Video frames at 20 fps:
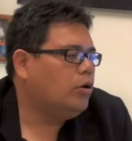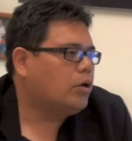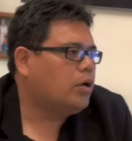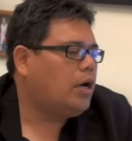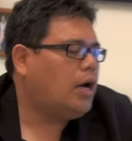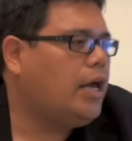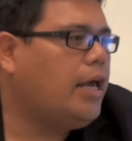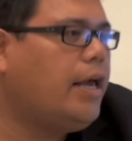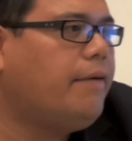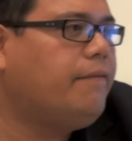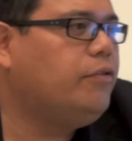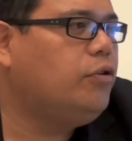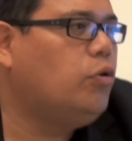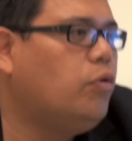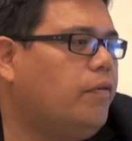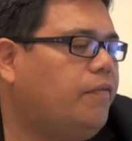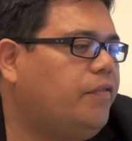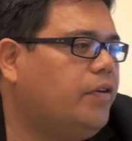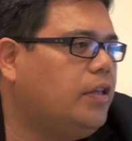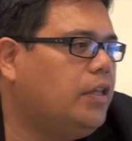Look, I have
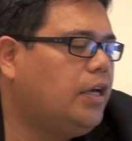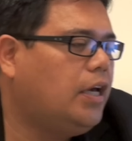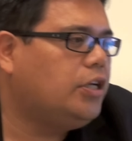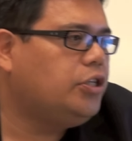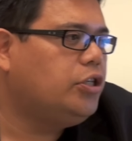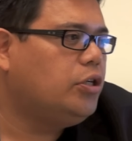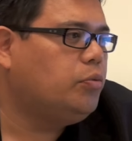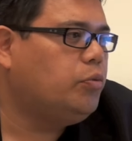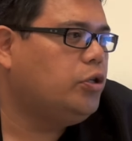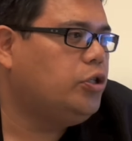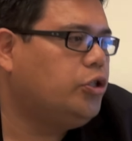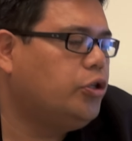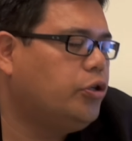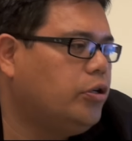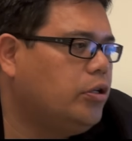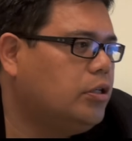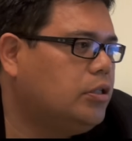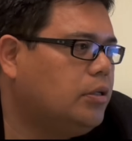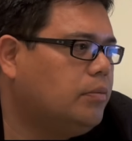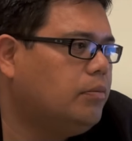no affiliation with
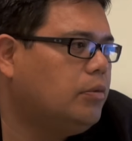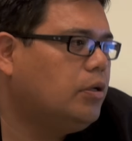journalism.